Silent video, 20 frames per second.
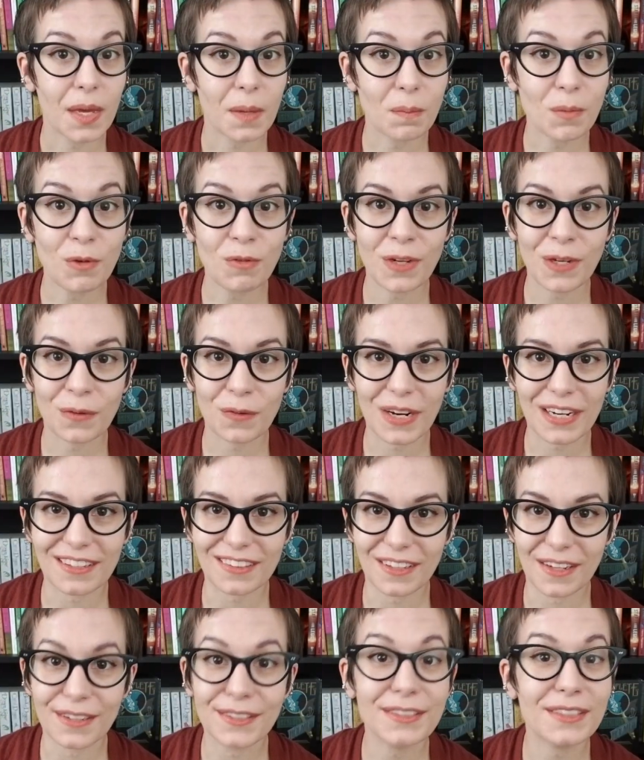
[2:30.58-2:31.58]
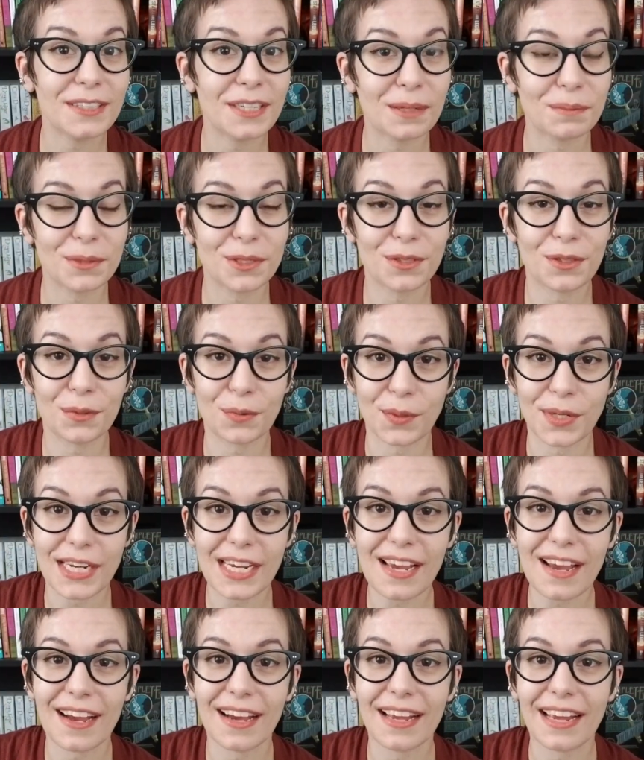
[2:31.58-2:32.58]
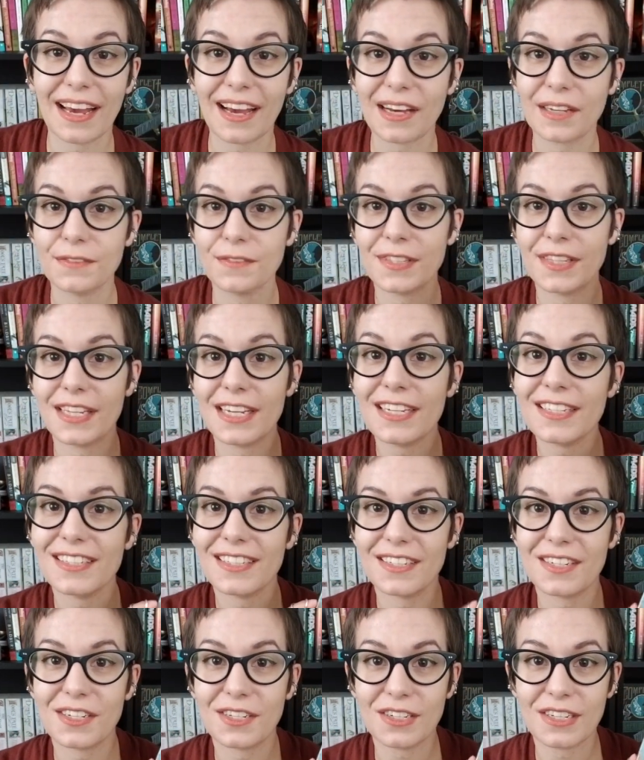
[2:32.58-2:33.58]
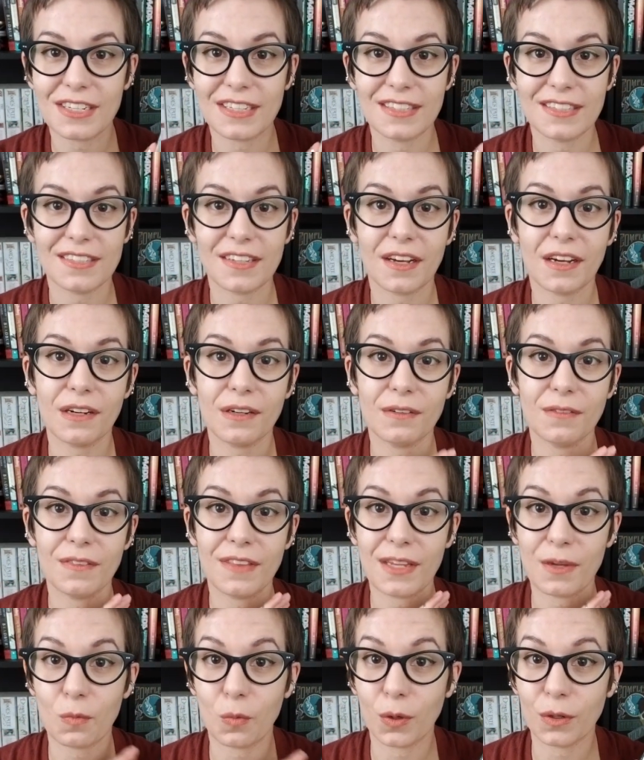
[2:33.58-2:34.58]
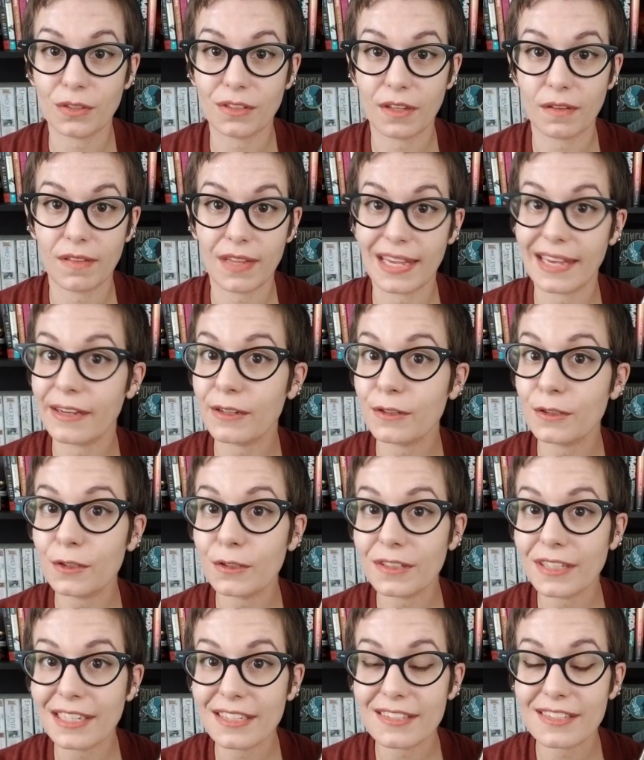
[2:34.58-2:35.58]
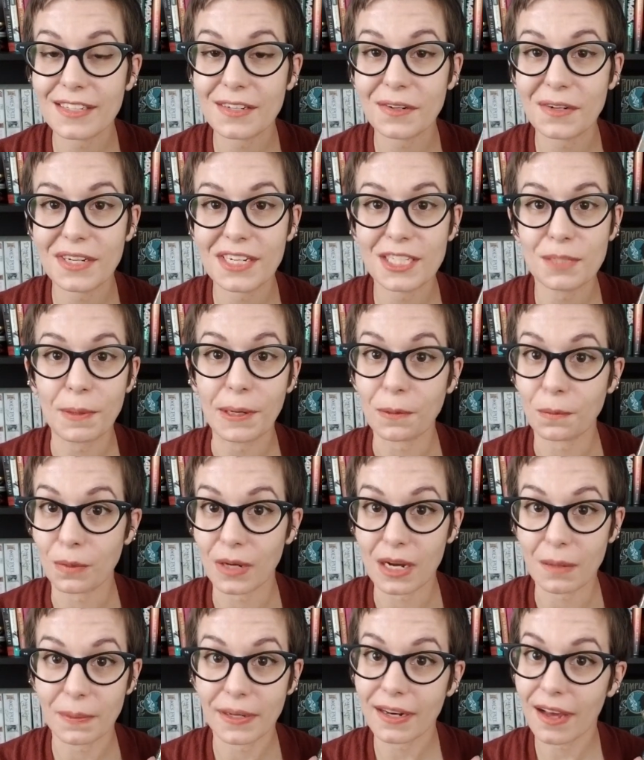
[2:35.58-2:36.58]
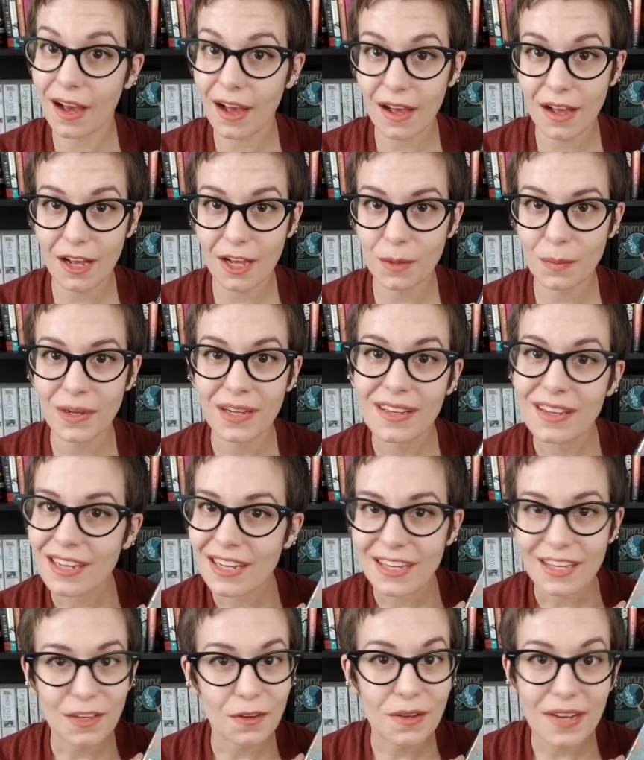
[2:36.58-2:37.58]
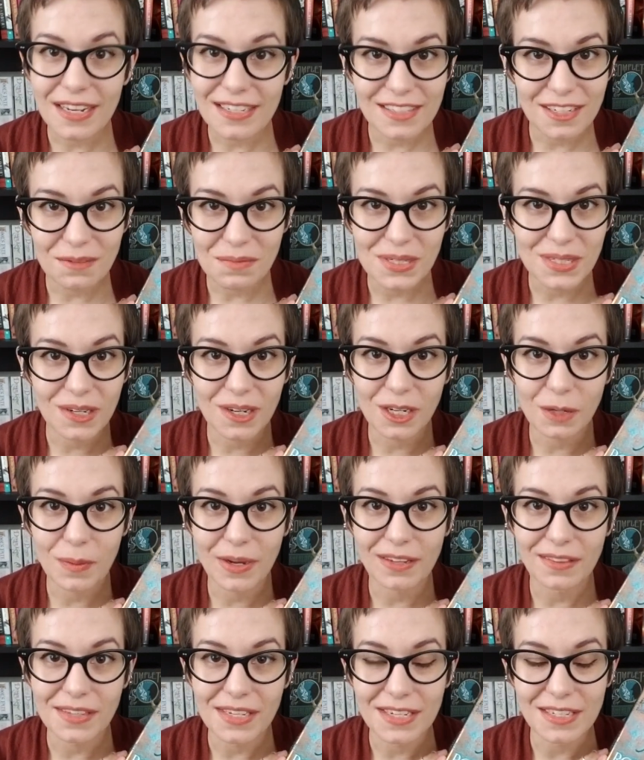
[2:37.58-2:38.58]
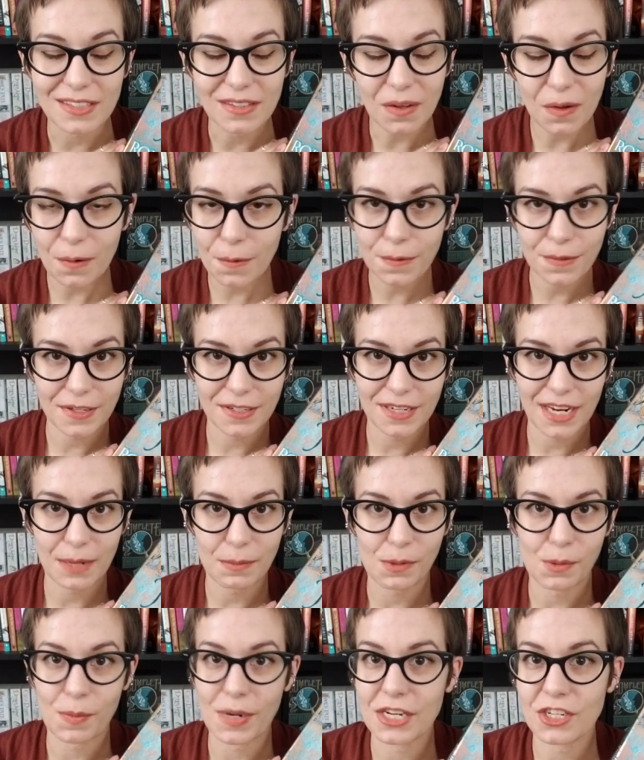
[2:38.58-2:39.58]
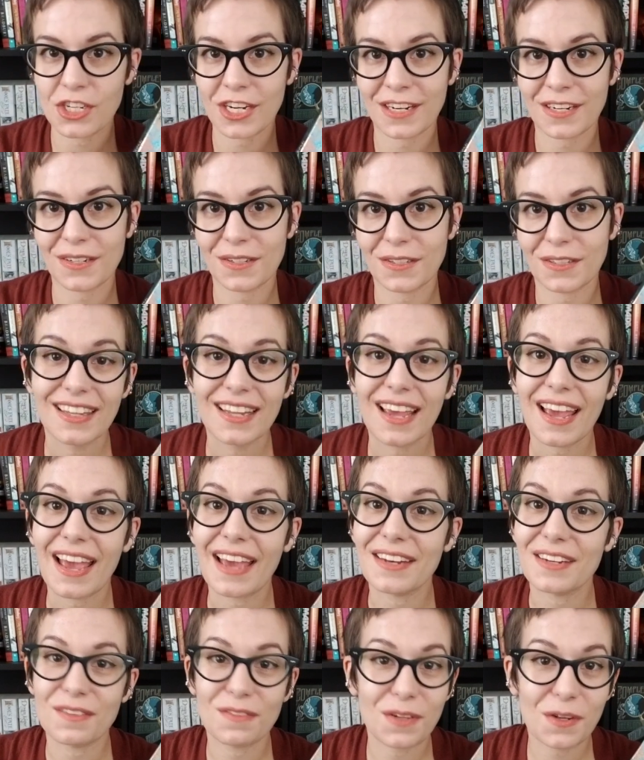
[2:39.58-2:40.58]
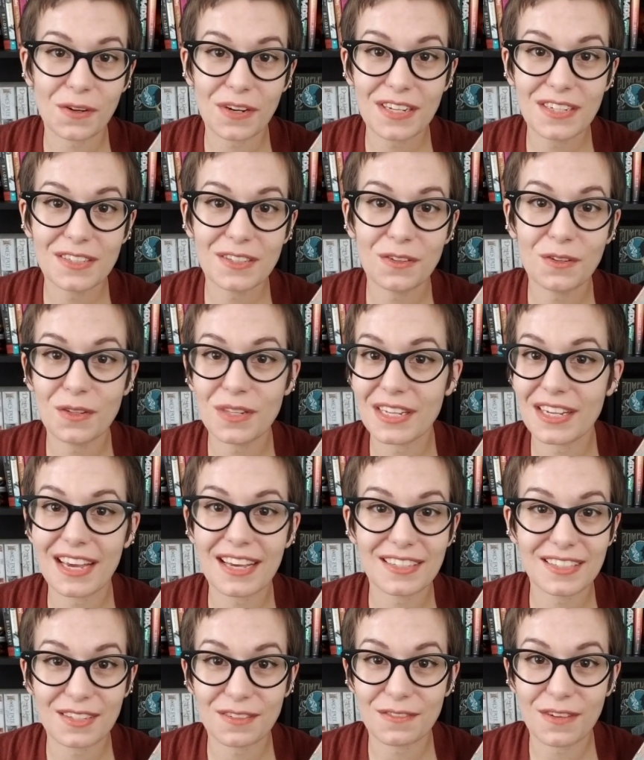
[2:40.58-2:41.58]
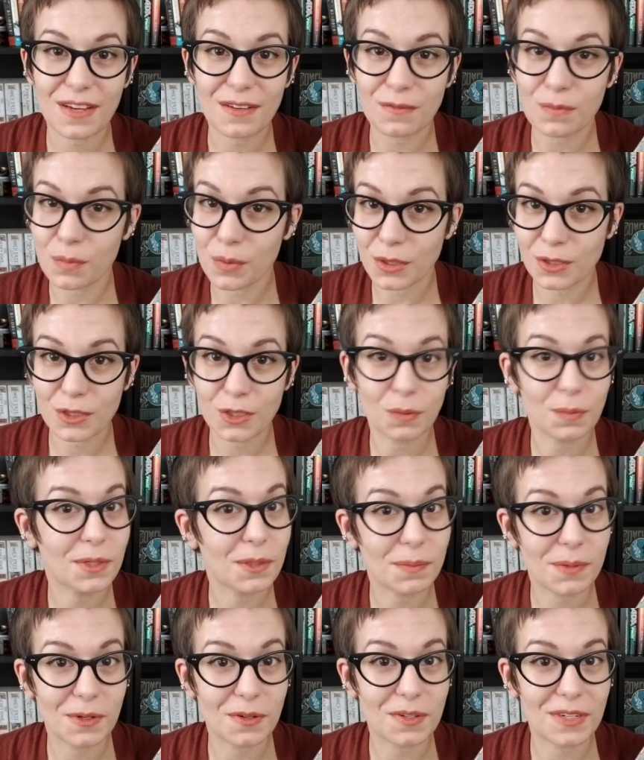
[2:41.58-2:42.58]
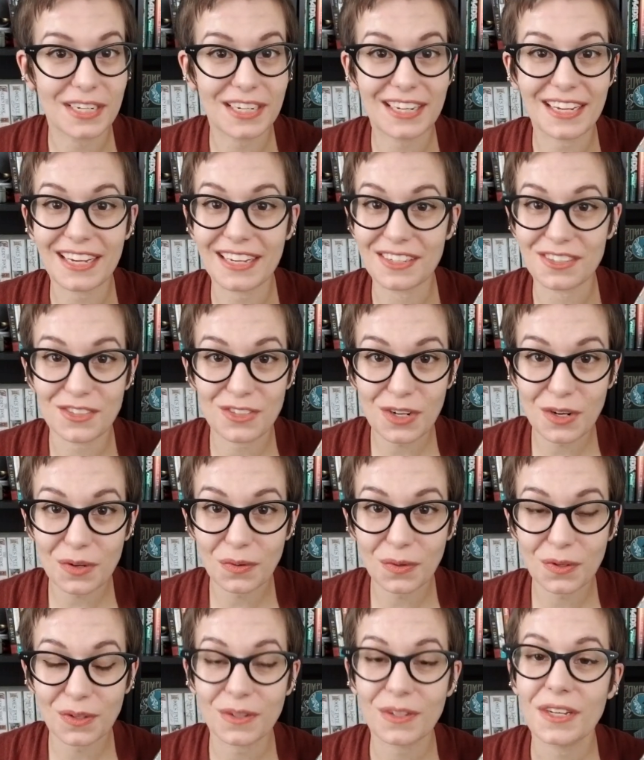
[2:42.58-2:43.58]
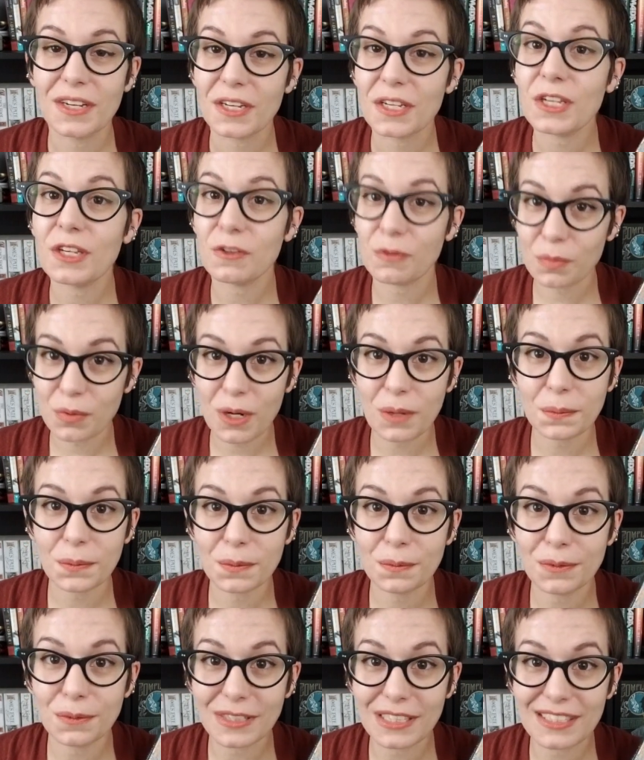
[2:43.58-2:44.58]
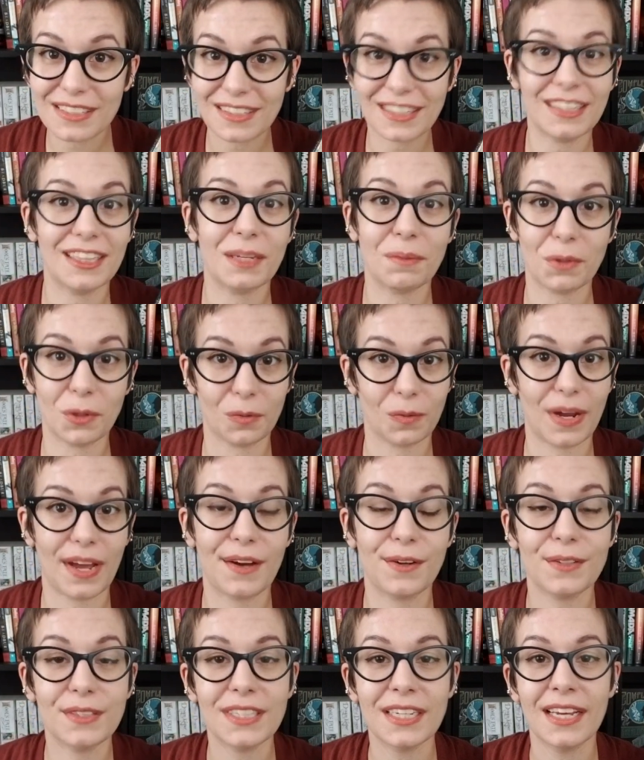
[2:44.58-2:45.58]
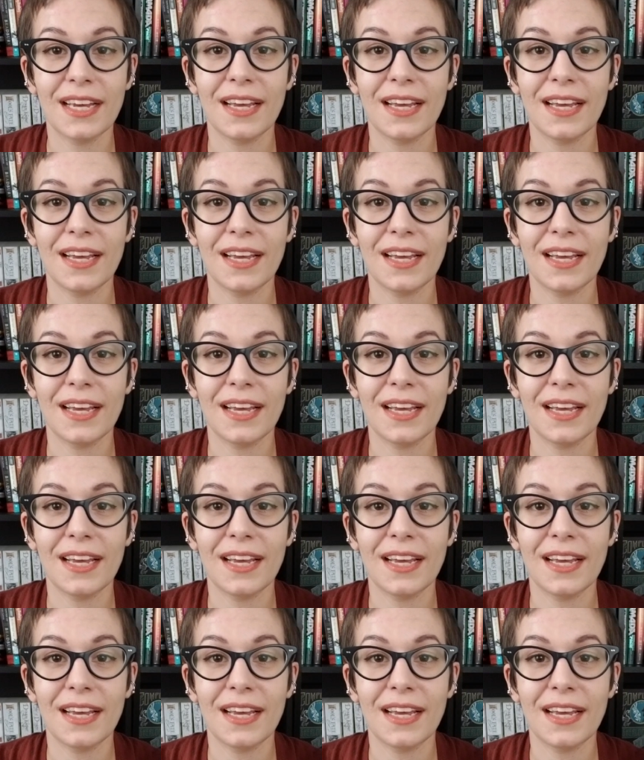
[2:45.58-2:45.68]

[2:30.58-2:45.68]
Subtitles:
Moving right along to number 3, I have these editions of the World of the Elderling series by Rob and Hobb. You guys hear me talk about these all the time on my channel, and if you're into the SFF booktube community in general, you've probably seen them around.